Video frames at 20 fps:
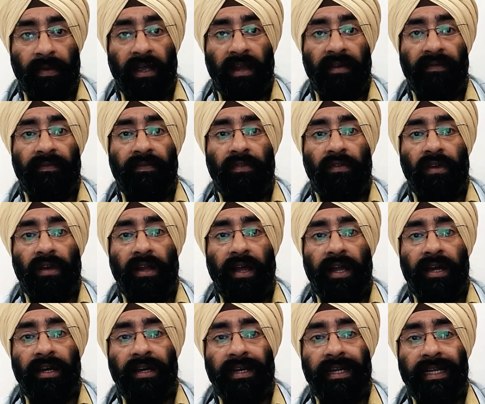Painful
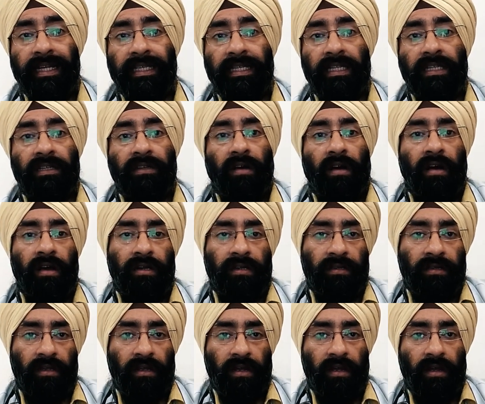and raised
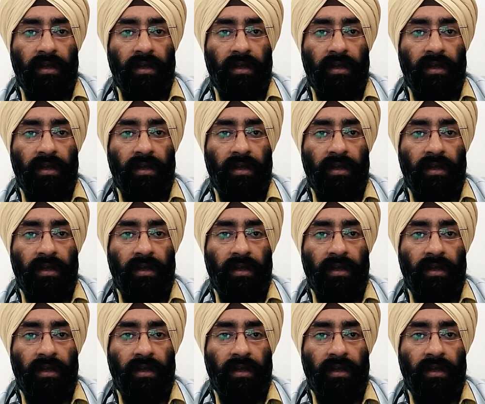scars.